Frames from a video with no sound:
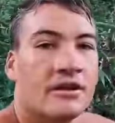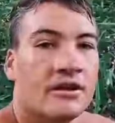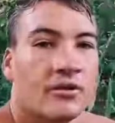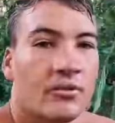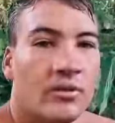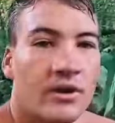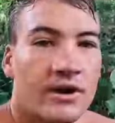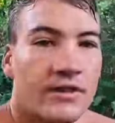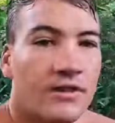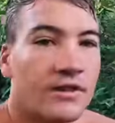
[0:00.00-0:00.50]

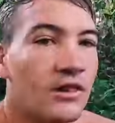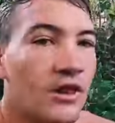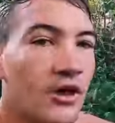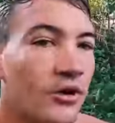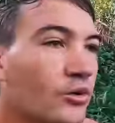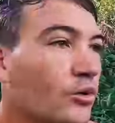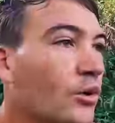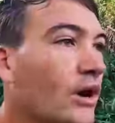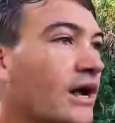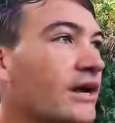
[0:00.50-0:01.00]
One of the
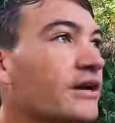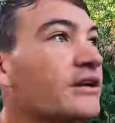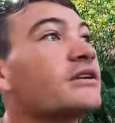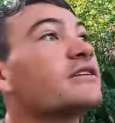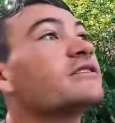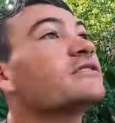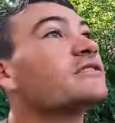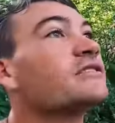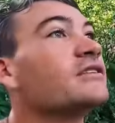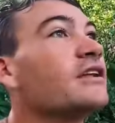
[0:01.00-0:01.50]
local
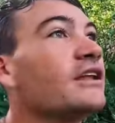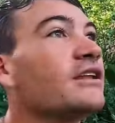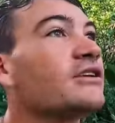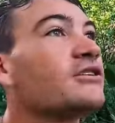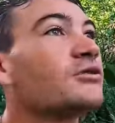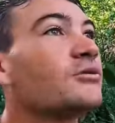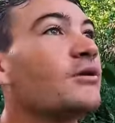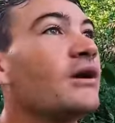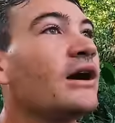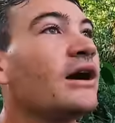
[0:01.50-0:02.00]
hunters needed
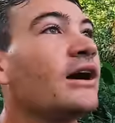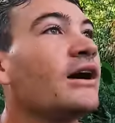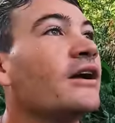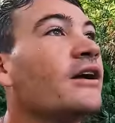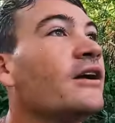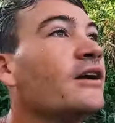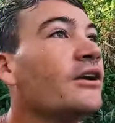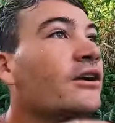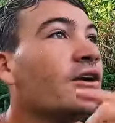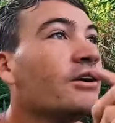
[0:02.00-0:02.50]
to uh,
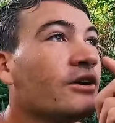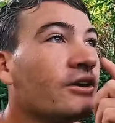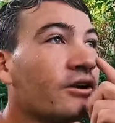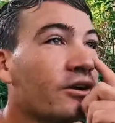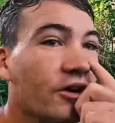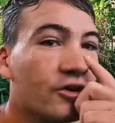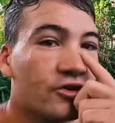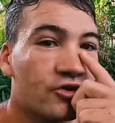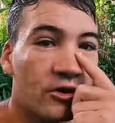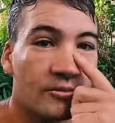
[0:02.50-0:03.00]

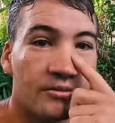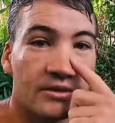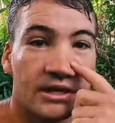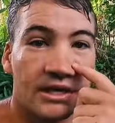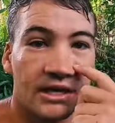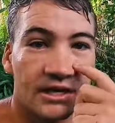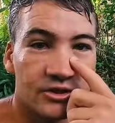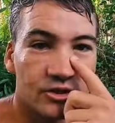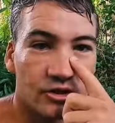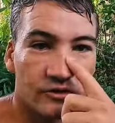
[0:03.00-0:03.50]
go drop the
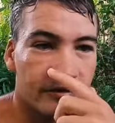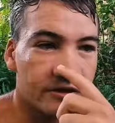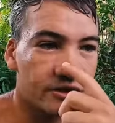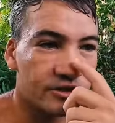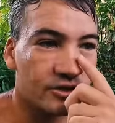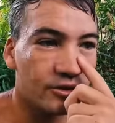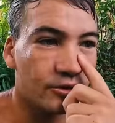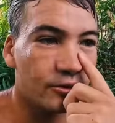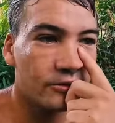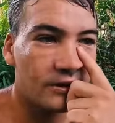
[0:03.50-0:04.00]
kids off at
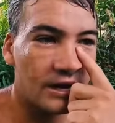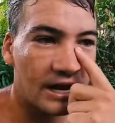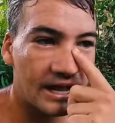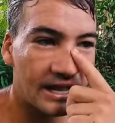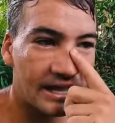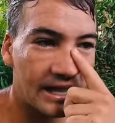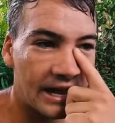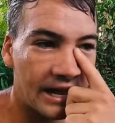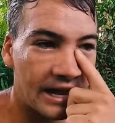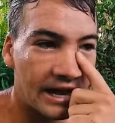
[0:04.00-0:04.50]
school,
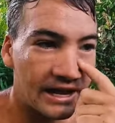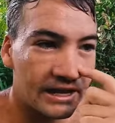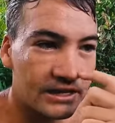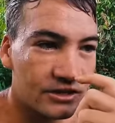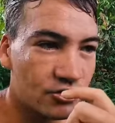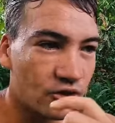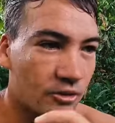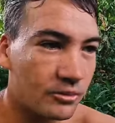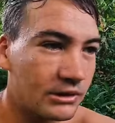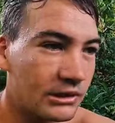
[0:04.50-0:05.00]
AKA
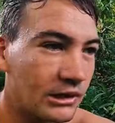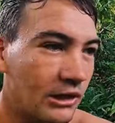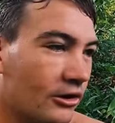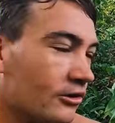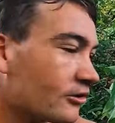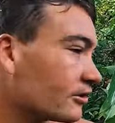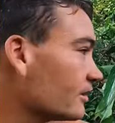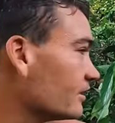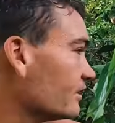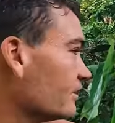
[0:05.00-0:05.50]
drop a
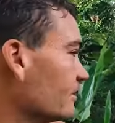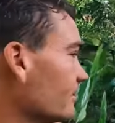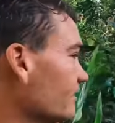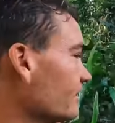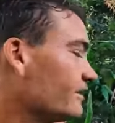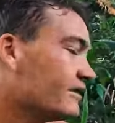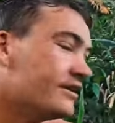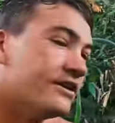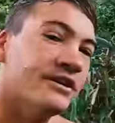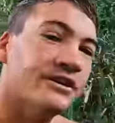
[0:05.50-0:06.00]
log.
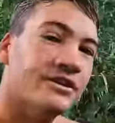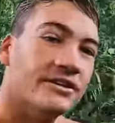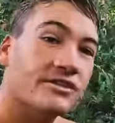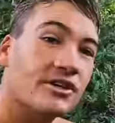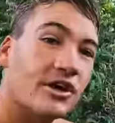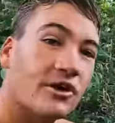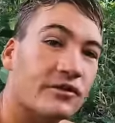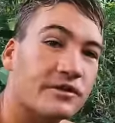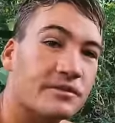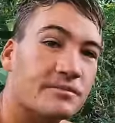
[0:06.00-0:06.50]

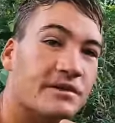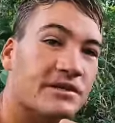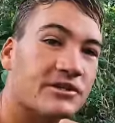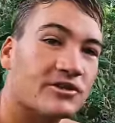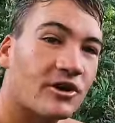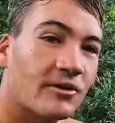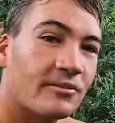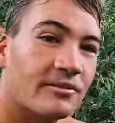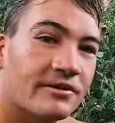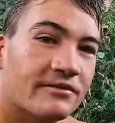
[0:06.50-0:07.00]
Jolie's been
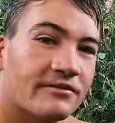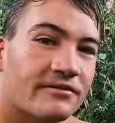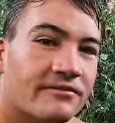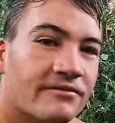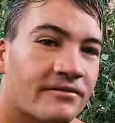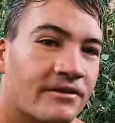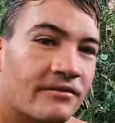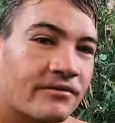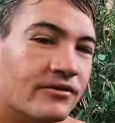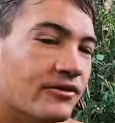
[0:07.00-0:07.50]
dropping
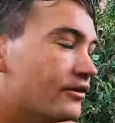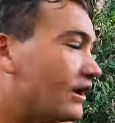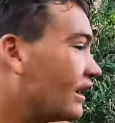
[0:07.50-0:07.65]
a few